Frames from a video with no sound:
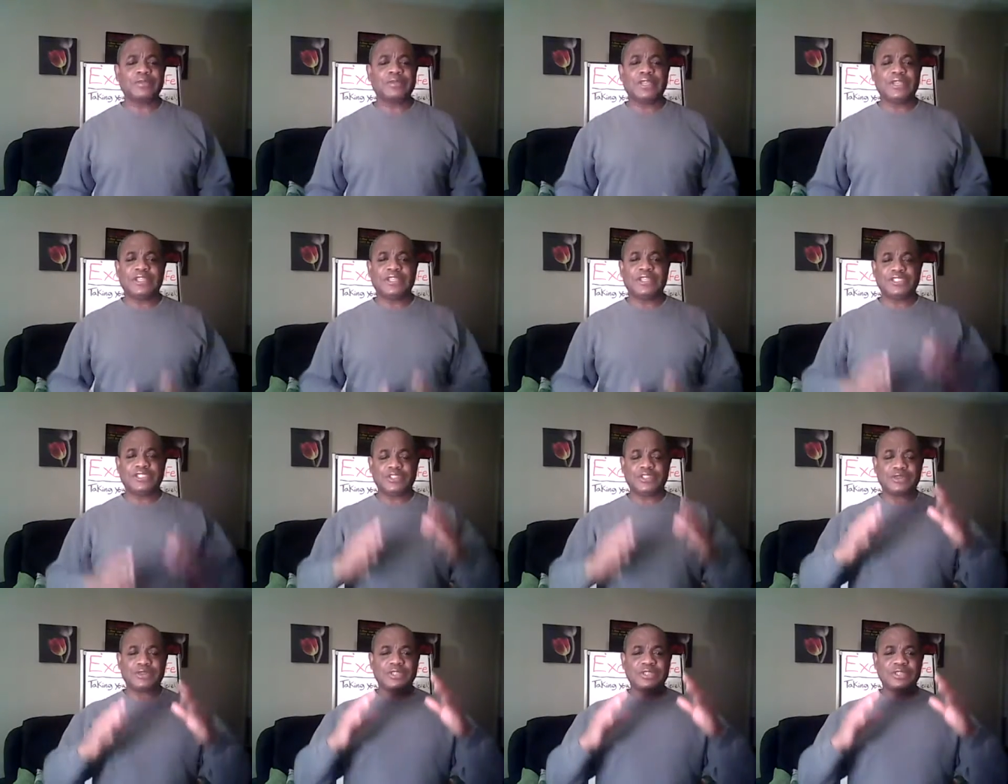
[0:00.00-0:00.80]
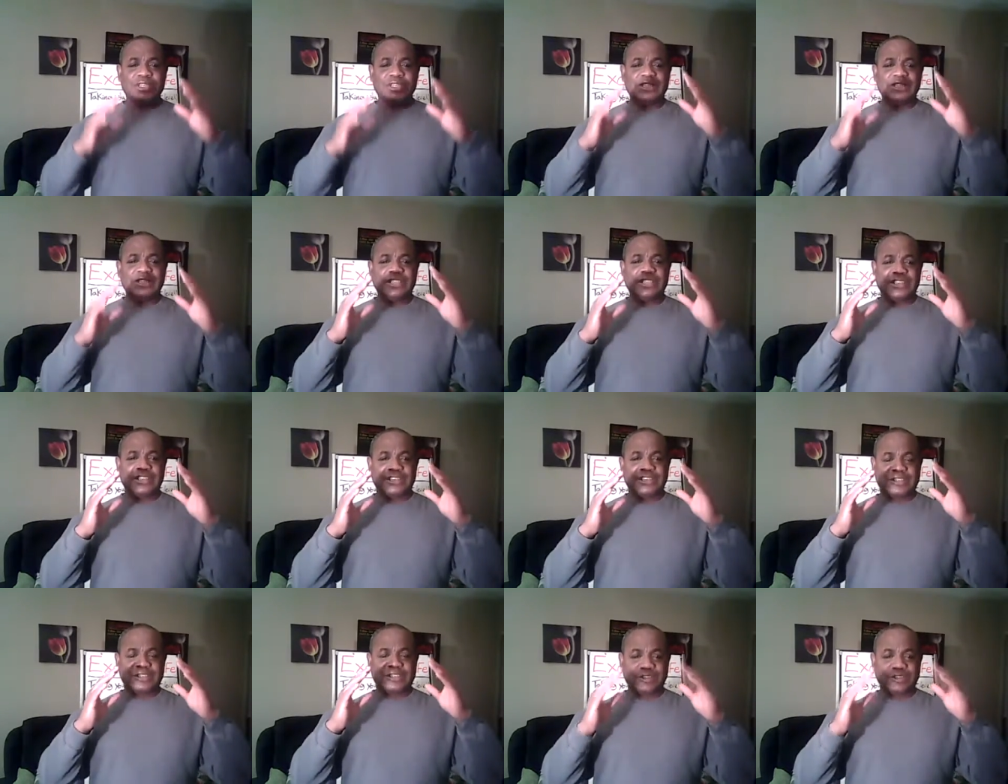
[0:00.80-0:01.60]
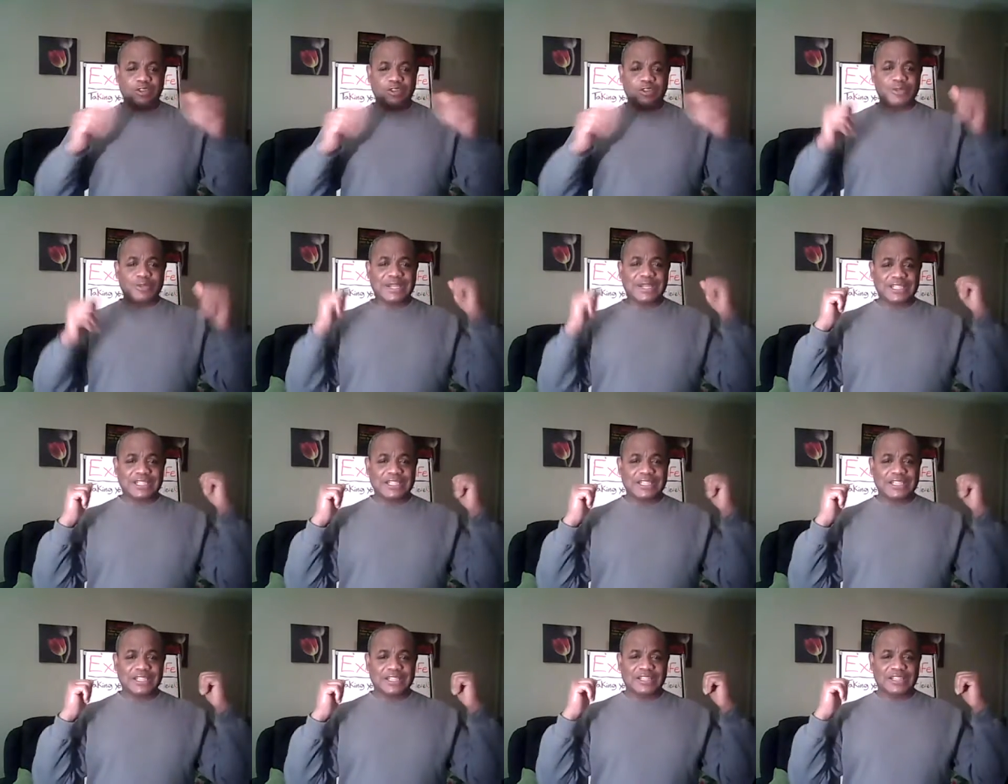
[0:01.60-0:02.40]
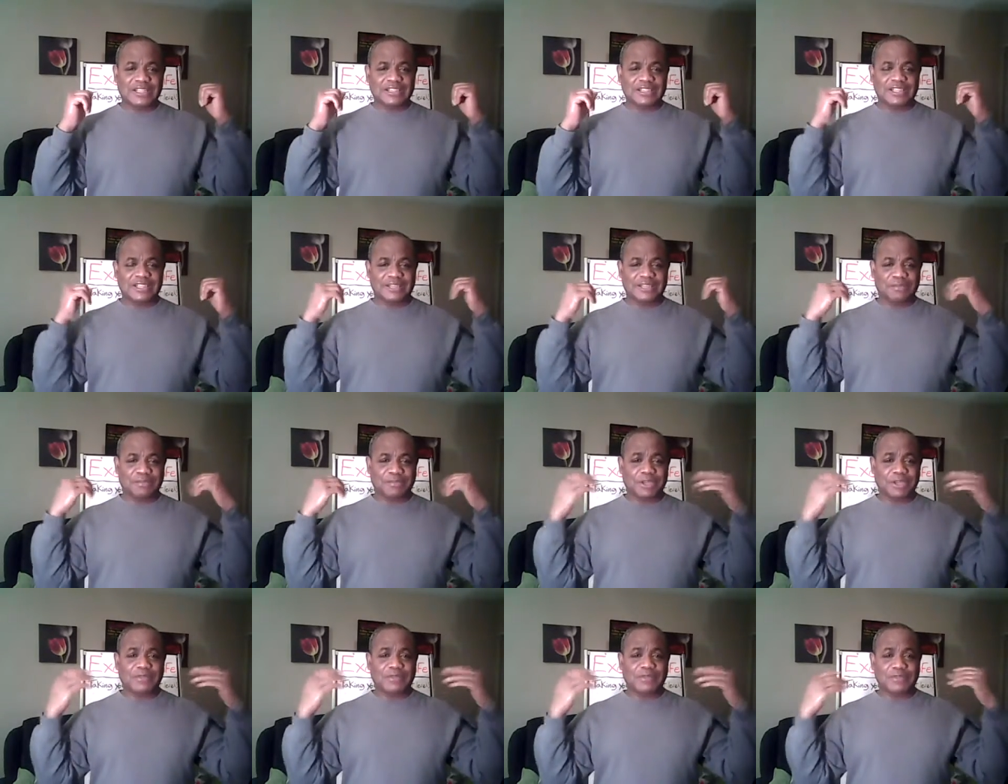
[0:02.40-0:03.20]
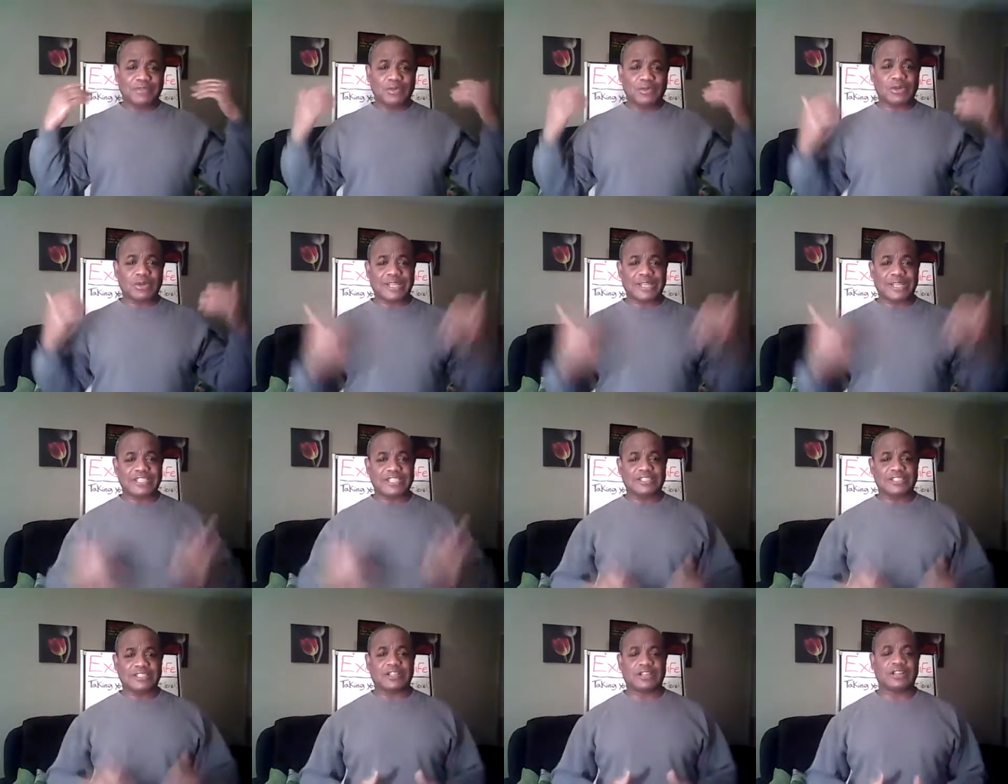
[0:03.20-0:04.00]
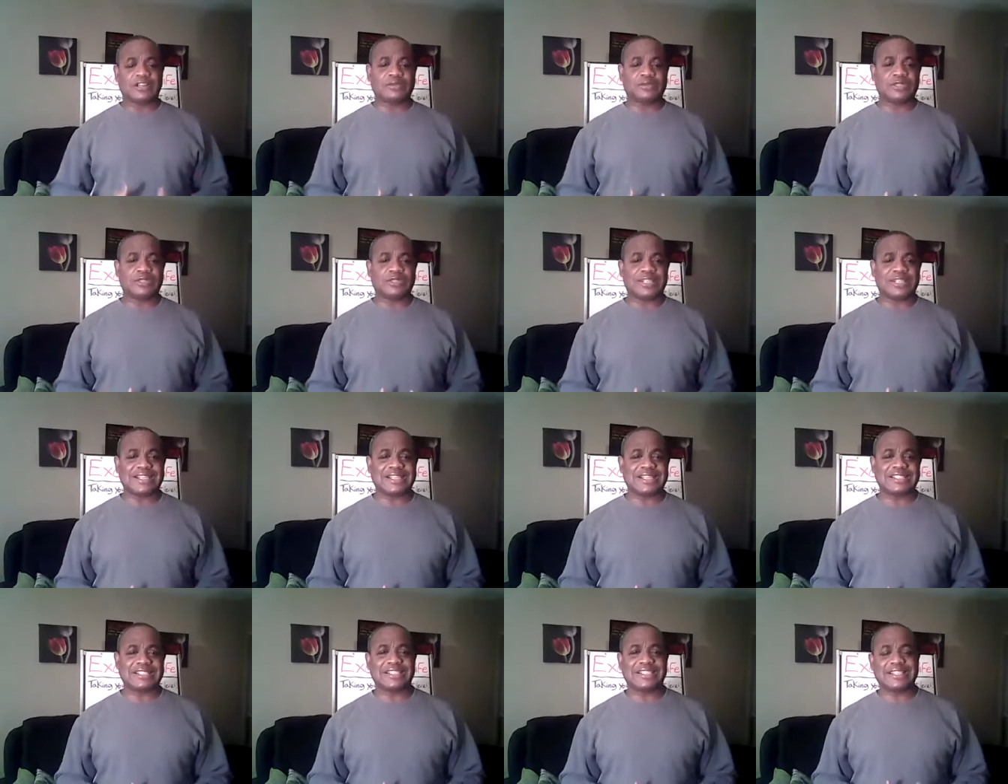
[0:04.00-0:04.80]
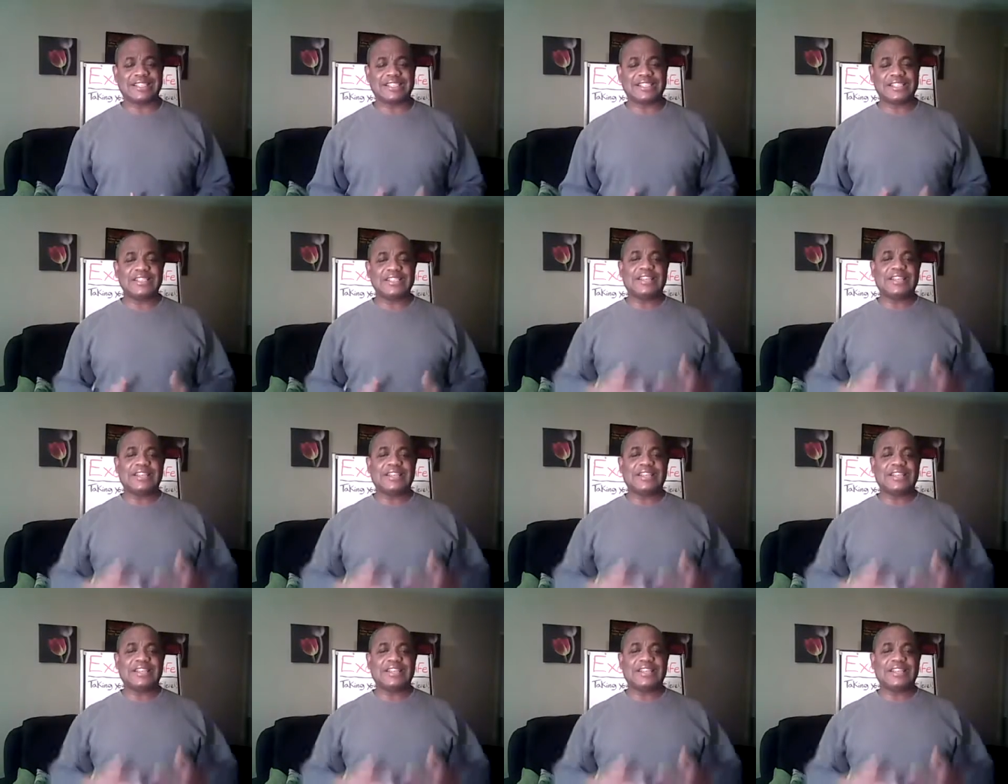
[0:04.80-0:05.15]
And so you know, go back and, and, and pick up from what I talked about last night.